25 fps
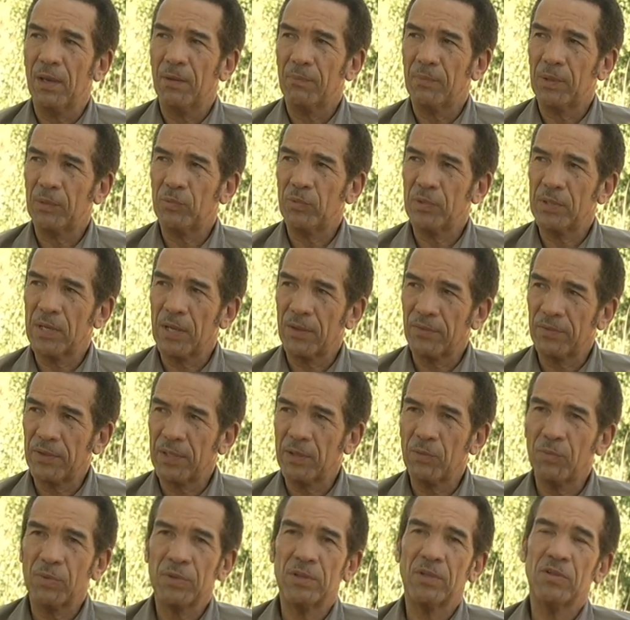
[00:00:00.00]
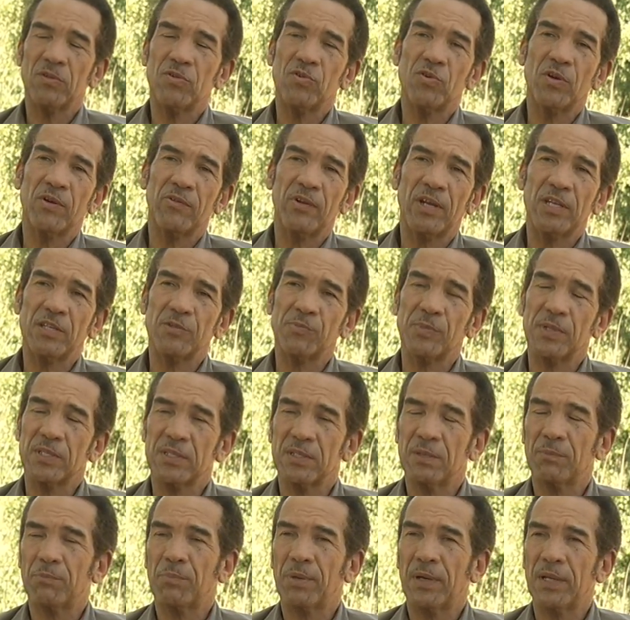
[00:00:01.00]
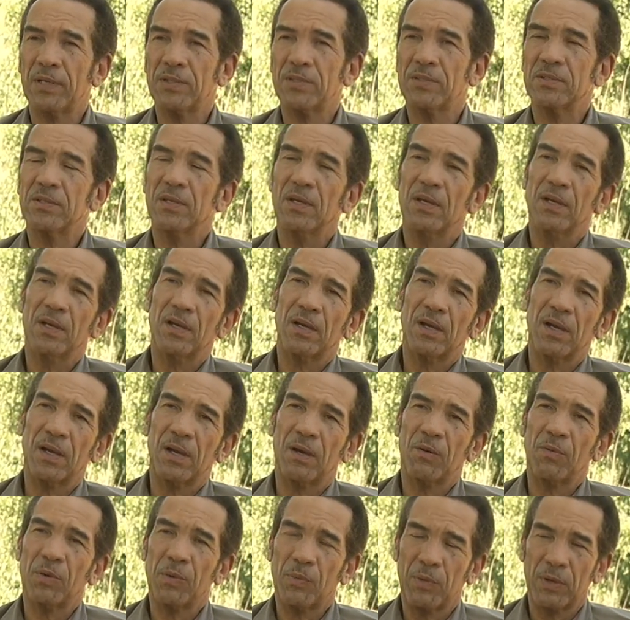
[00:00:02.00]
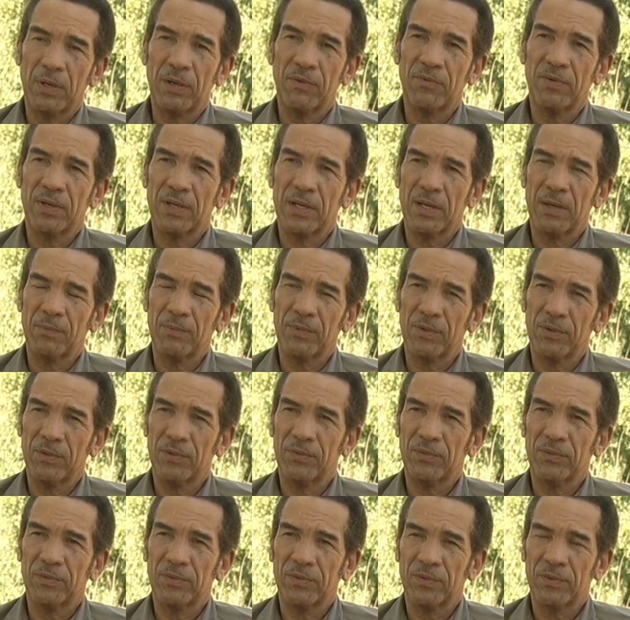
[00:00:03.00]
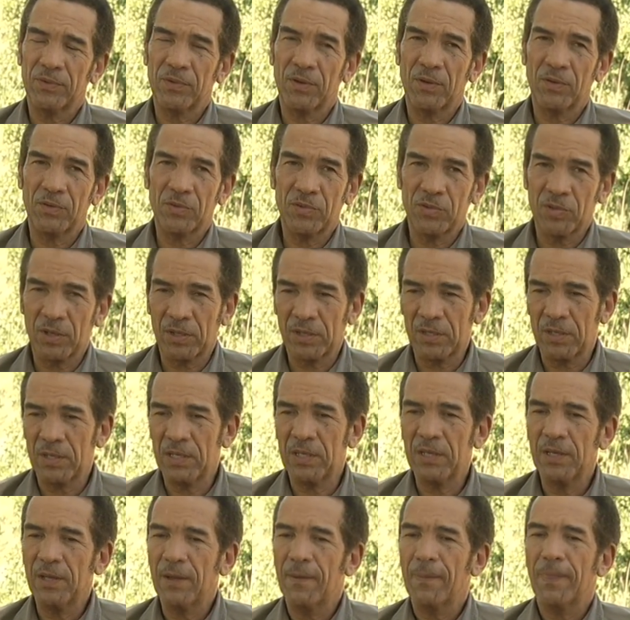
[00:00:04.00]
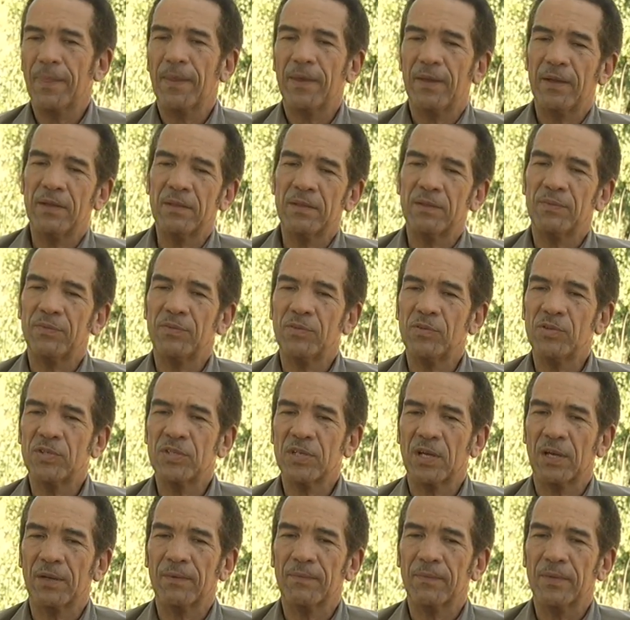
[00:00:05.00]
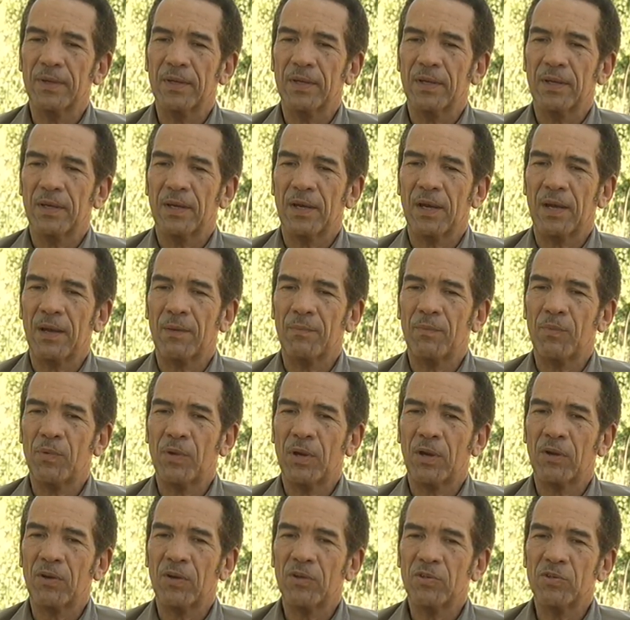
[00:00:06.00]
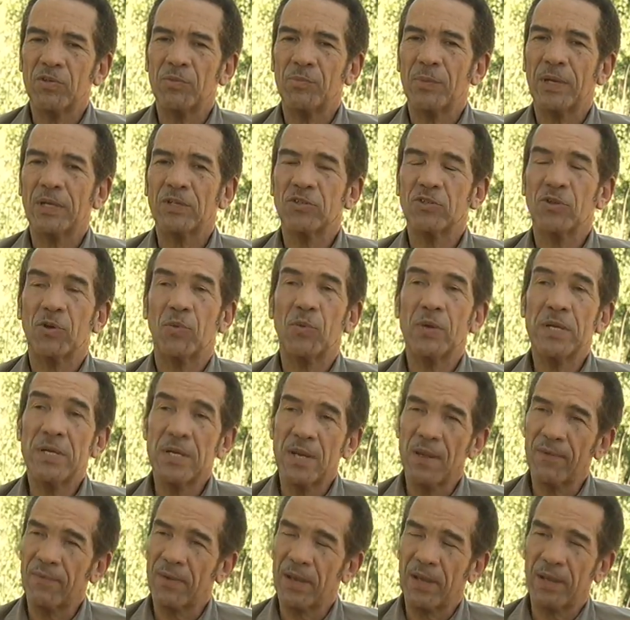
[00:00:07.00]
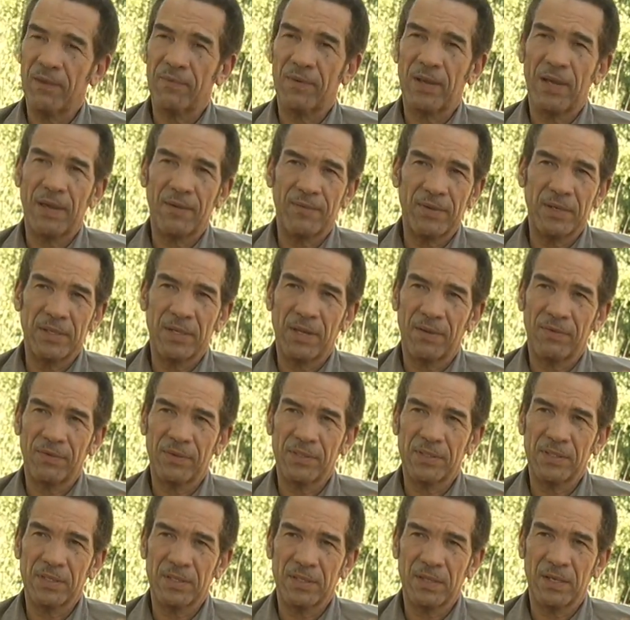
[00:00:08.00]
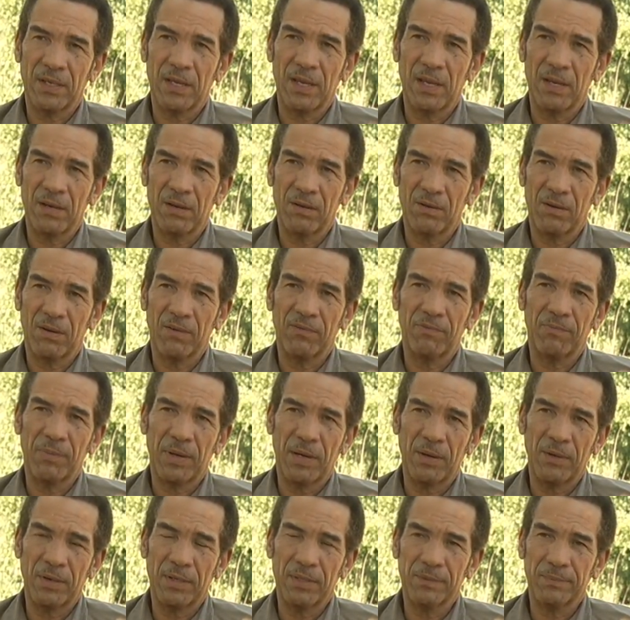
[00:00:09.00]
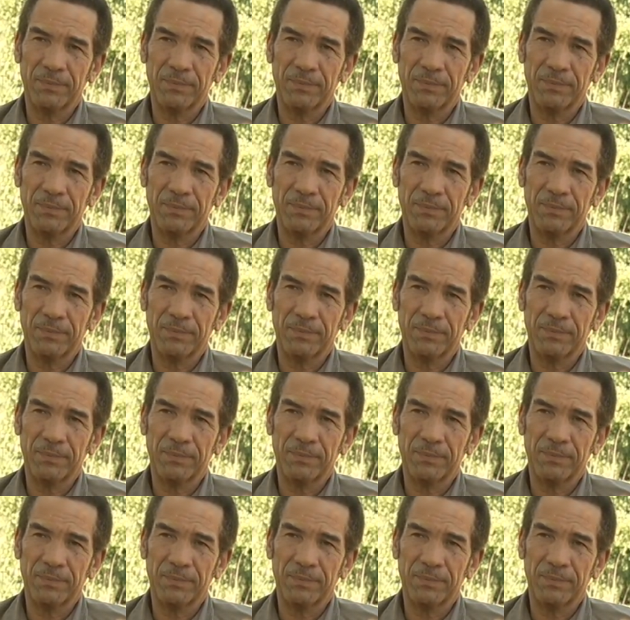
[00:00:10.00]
But we now think with the new arrangements in place, uh, we will overcome this. So certainly in the future, um, we are going to make sure we never ever have a deficit again of power.